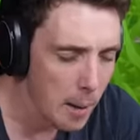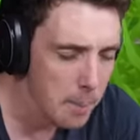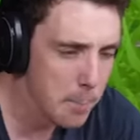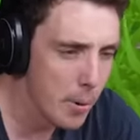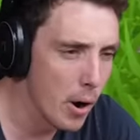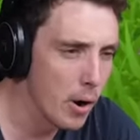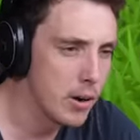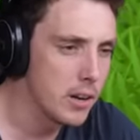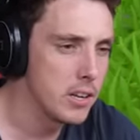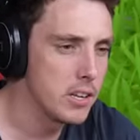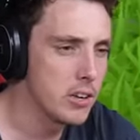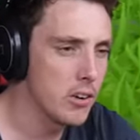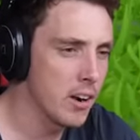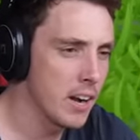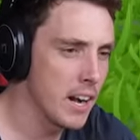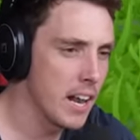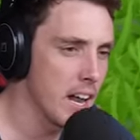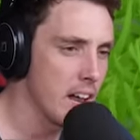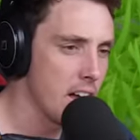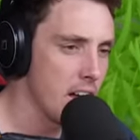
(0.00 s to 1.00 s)
right, Bodie,
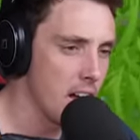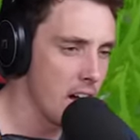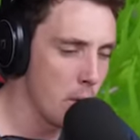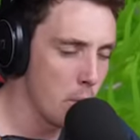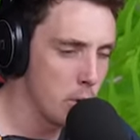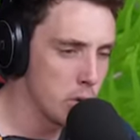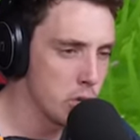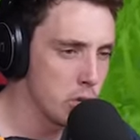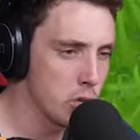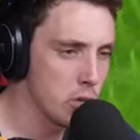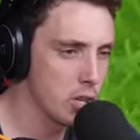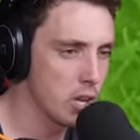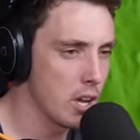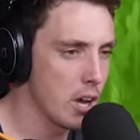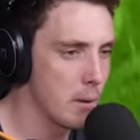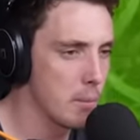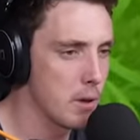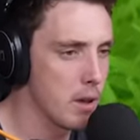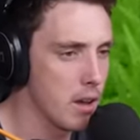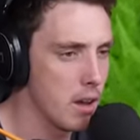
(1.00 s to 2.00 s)
I want you to
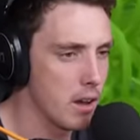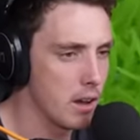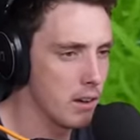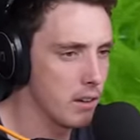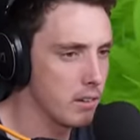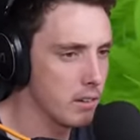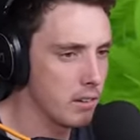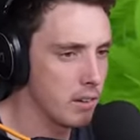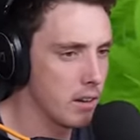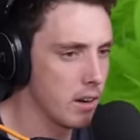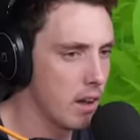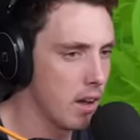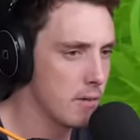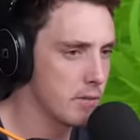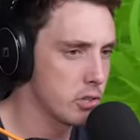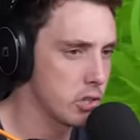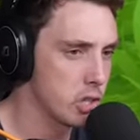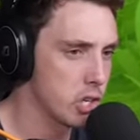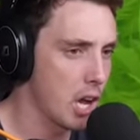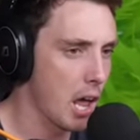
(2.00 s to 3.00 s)
come here, and I
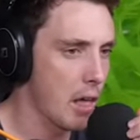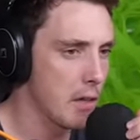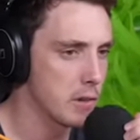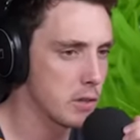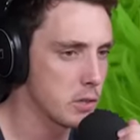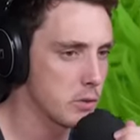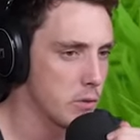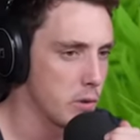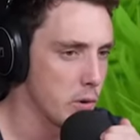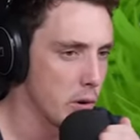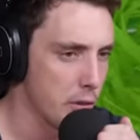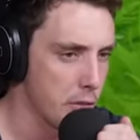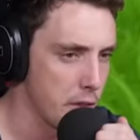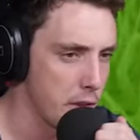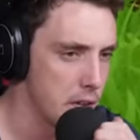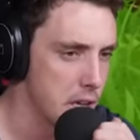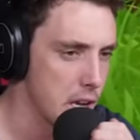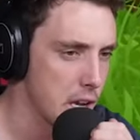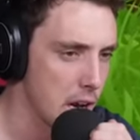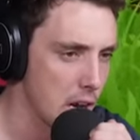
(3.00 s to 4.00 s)
have a challenge for you. I
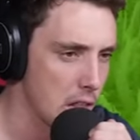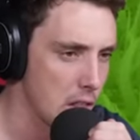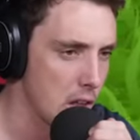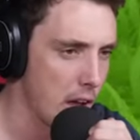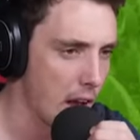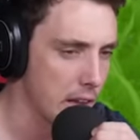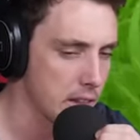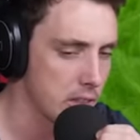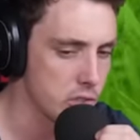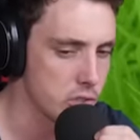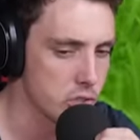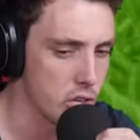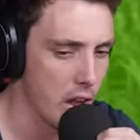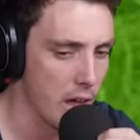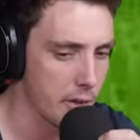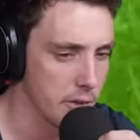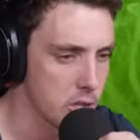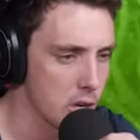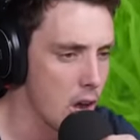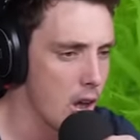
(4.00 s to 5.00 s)
think you're going to like this
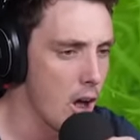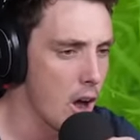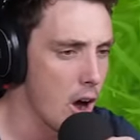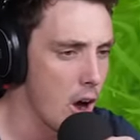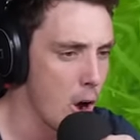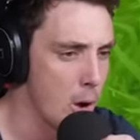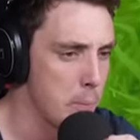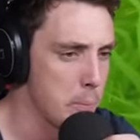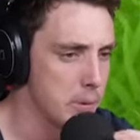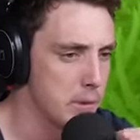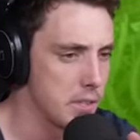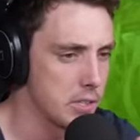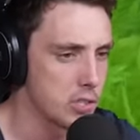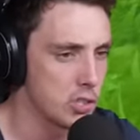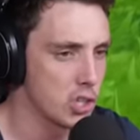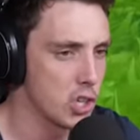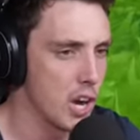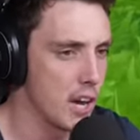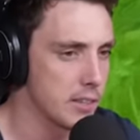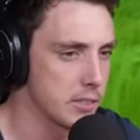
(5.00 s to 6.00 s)
challenge. Open
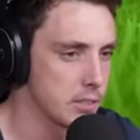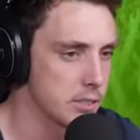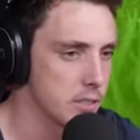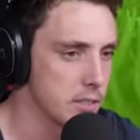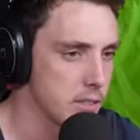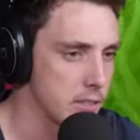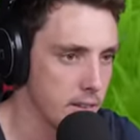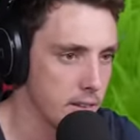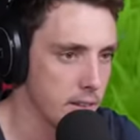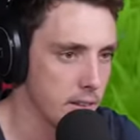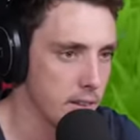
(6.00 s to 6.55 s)
this chest.